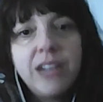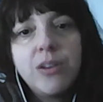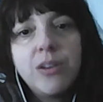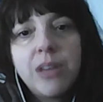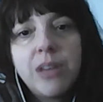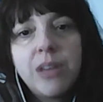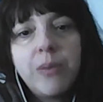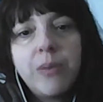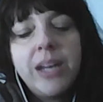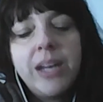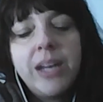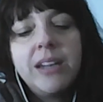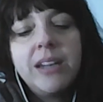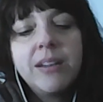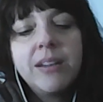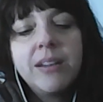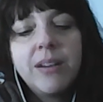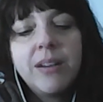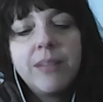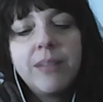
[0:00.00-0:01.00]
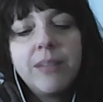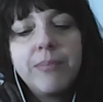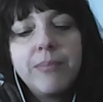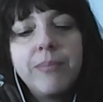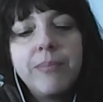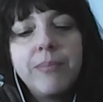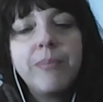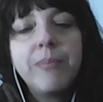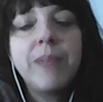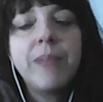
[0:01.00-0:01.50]
I know that when
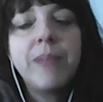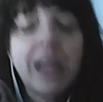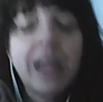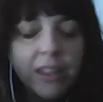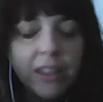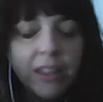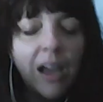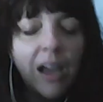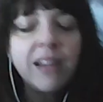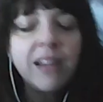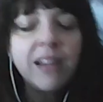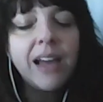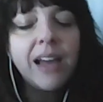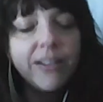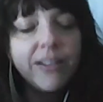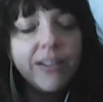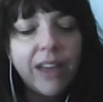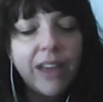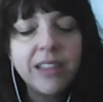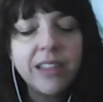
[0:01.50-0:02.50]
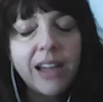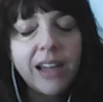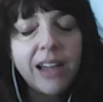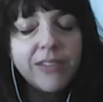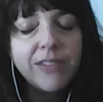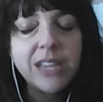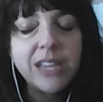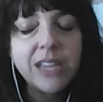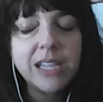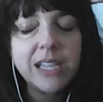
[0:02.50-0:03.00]
a lot
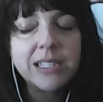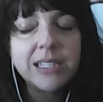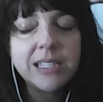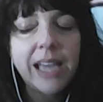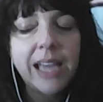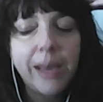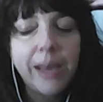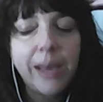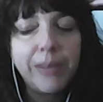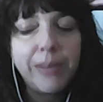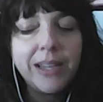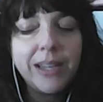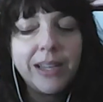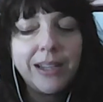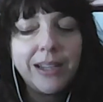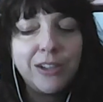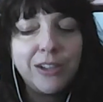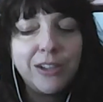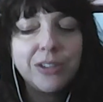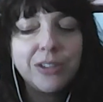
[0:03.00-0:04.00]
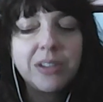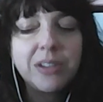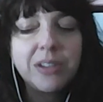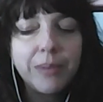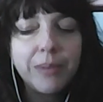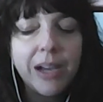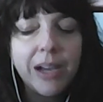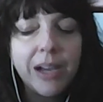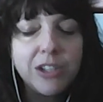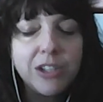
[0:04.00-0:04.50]
of things happen in your
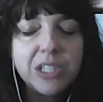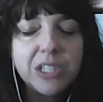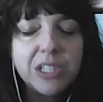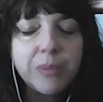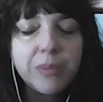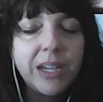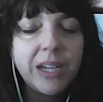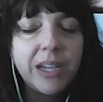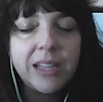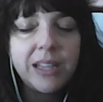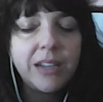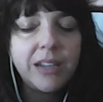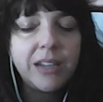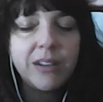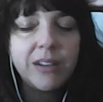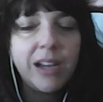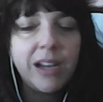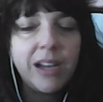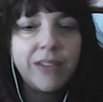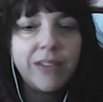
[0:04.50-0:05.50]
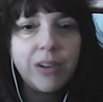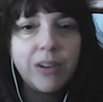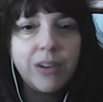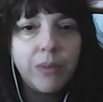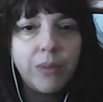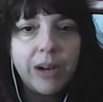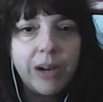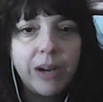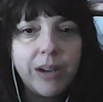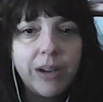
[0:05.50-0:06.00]
subconscious brain that you're not even
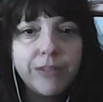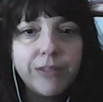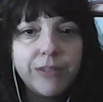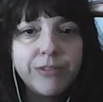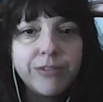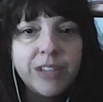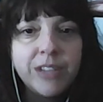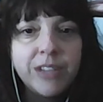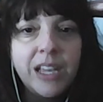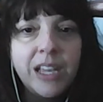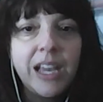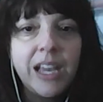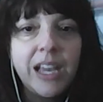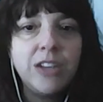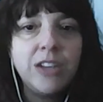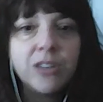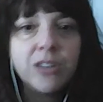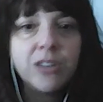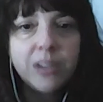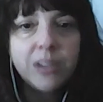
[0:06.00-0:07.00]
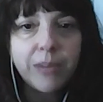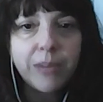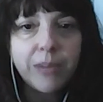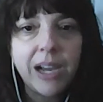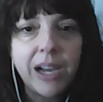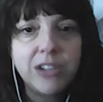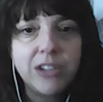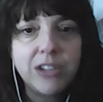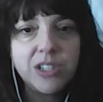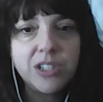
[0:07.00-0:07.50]
aware of, and your
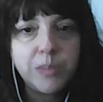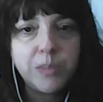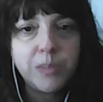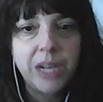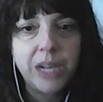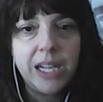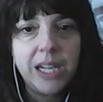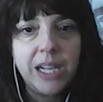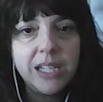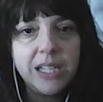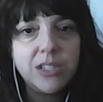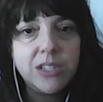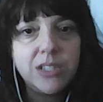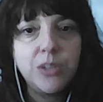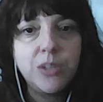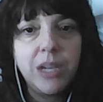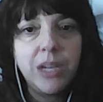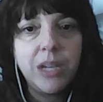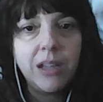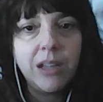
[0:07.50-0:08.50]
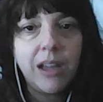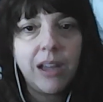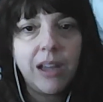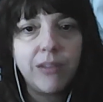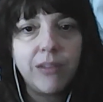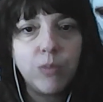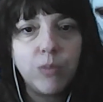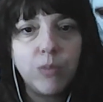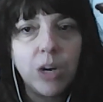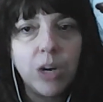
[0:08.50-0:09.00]
subconscious brain is doing a
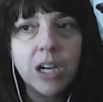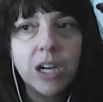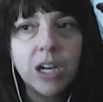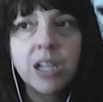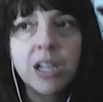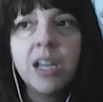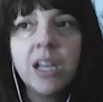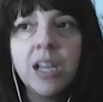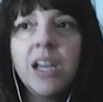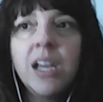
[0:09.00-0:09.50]
lot of work.